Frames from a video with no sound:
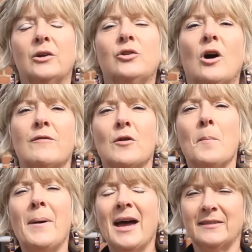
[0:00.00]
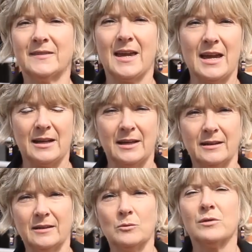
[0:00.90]
to offer PET
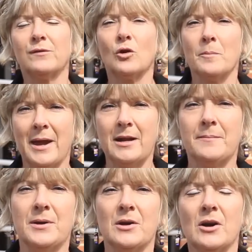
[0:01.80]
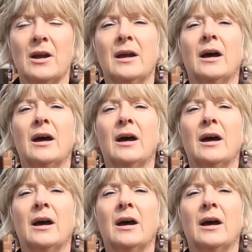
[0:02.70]
scanning with florbetapir,